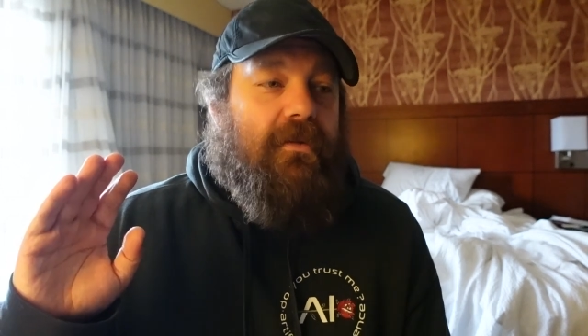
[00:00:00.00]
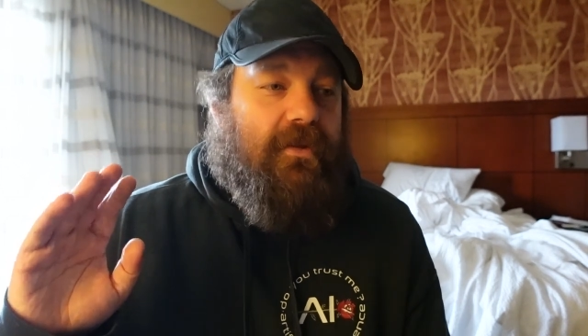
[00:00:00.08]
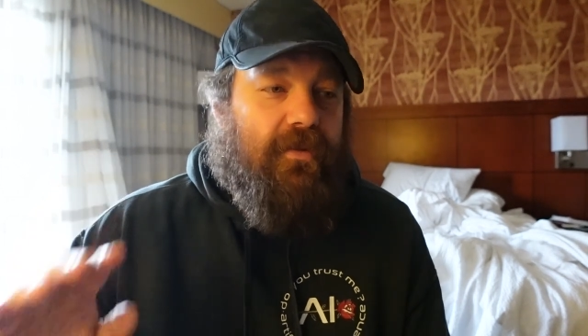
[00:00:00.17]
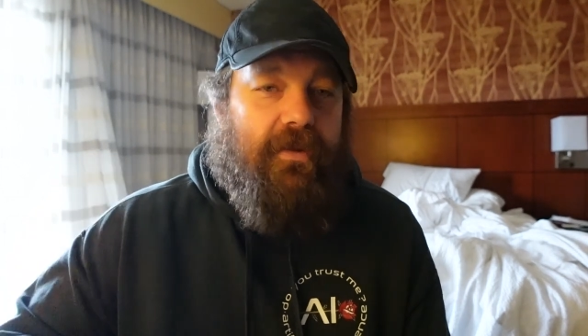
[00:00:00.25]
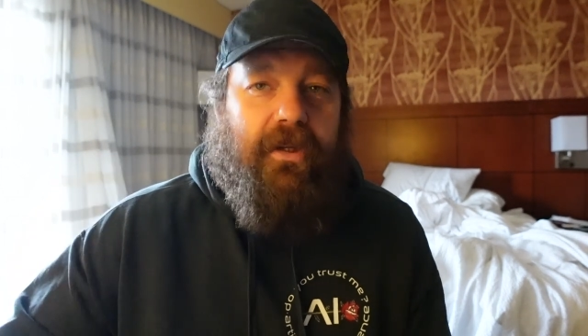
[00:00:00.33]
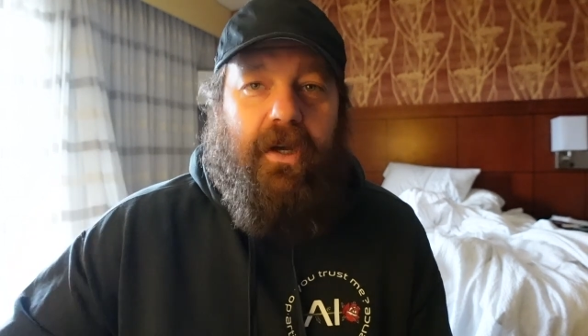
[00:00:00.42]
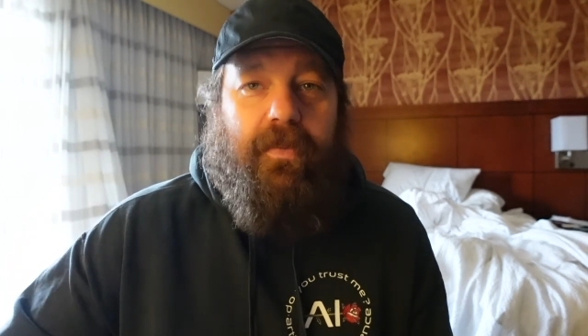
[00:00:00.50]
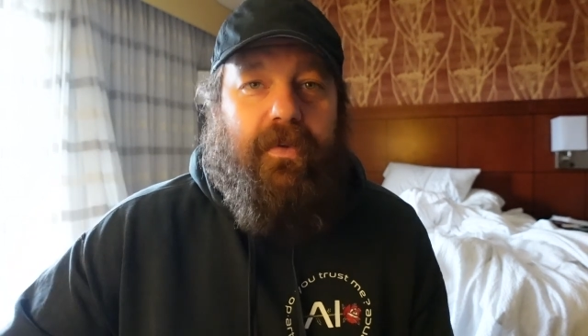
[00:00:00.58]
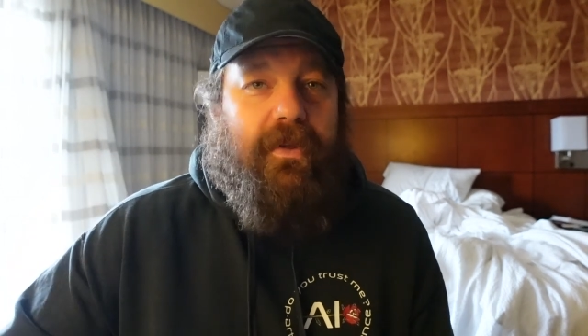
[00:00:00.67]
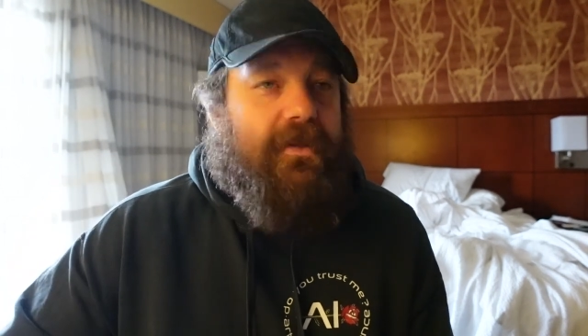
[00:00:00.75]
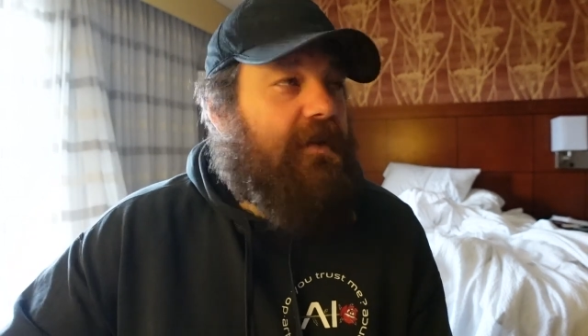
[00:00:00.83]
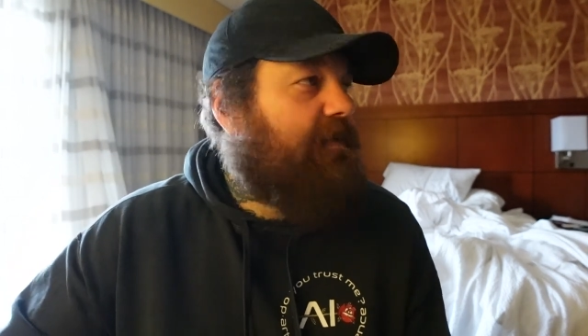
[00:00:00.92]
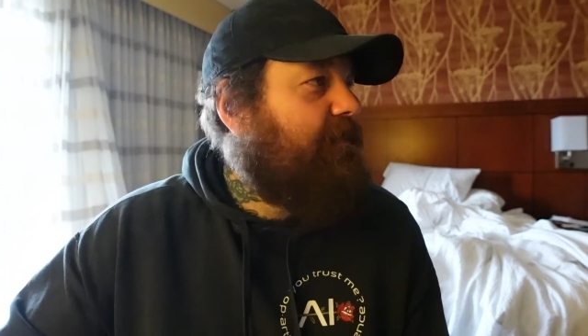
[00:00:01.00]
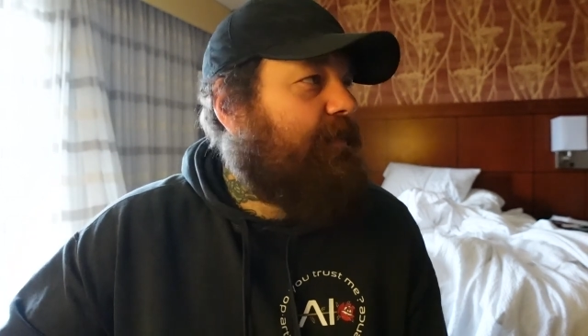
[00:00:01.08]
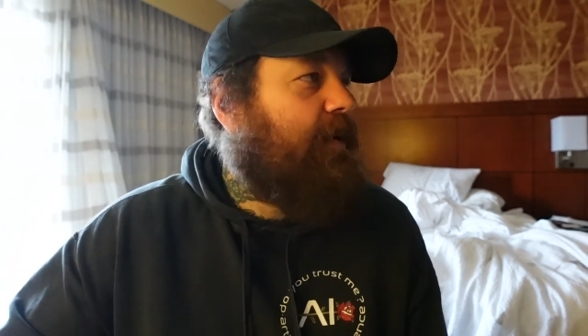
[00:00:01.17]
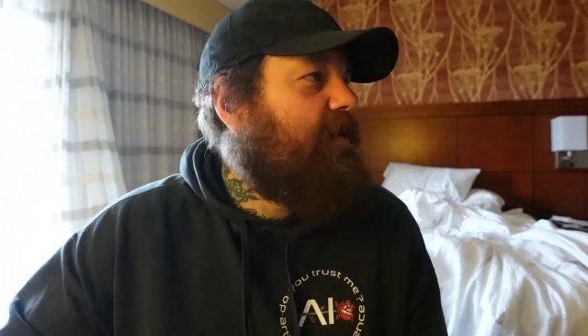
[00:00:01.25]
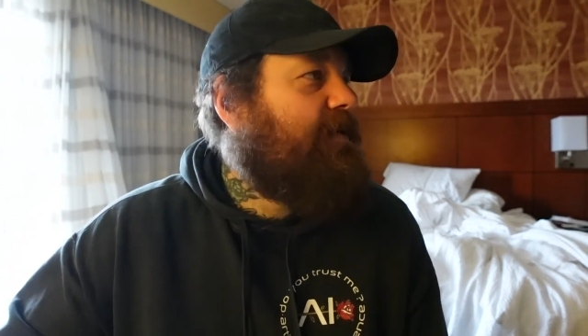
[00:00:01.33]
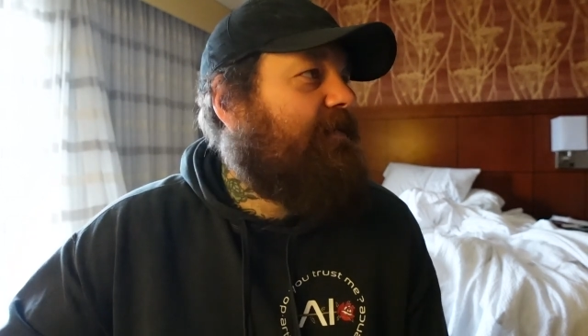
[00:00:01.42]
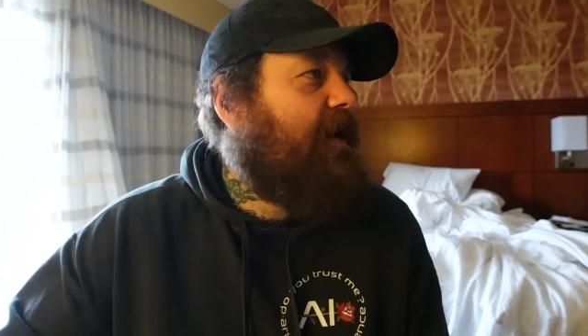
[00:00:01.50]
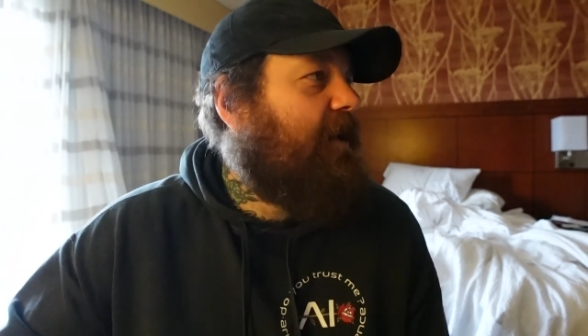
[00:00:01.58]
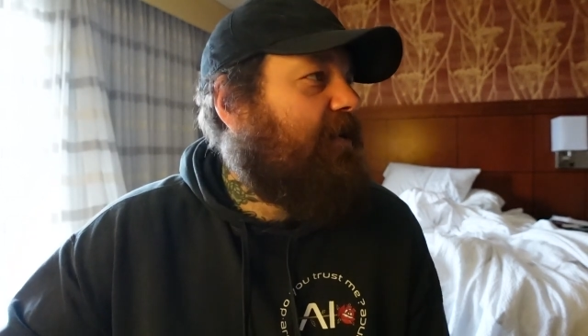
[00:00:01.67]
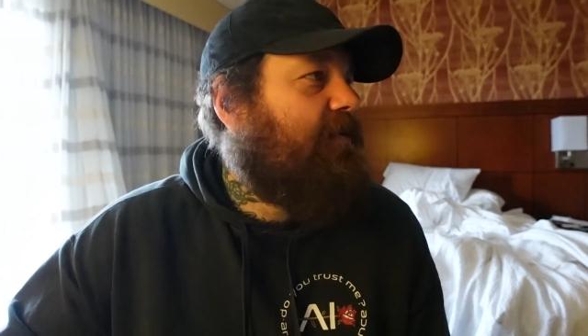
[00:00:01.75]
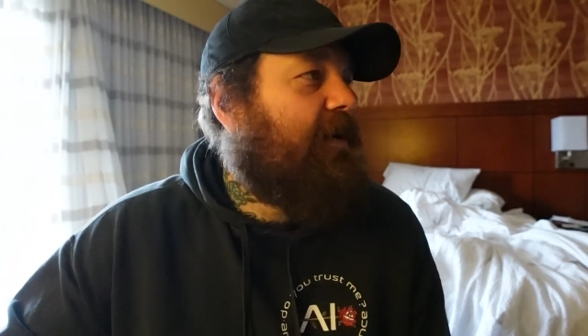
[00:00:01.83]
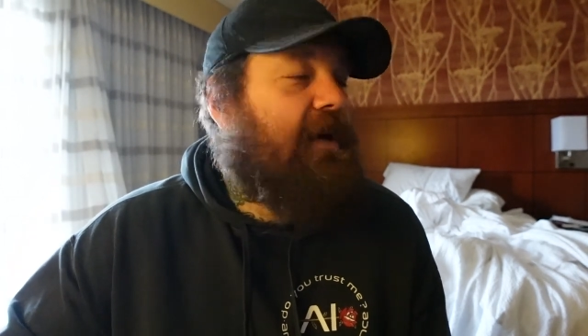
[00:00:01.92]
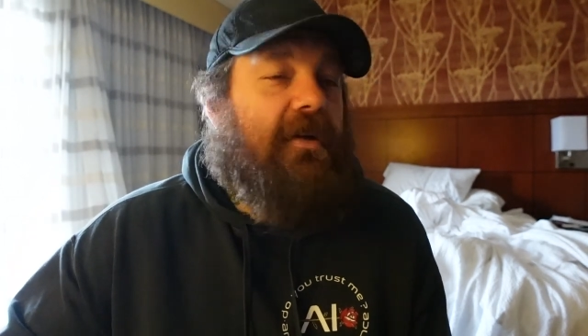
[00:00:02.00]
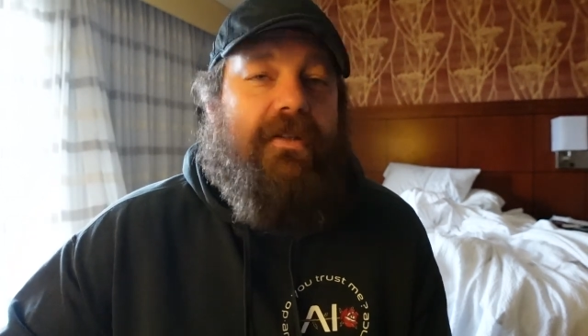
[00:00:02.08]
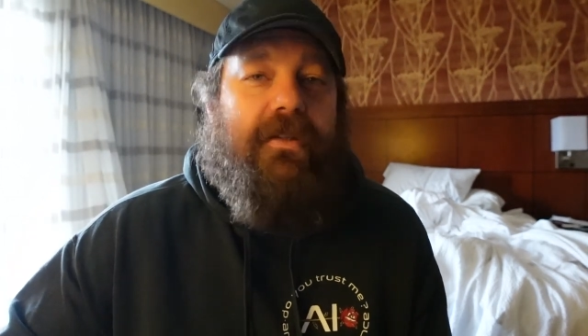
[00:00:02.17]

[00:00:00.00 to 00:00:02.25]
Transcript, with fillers: doing a couple of the person vacuuming out.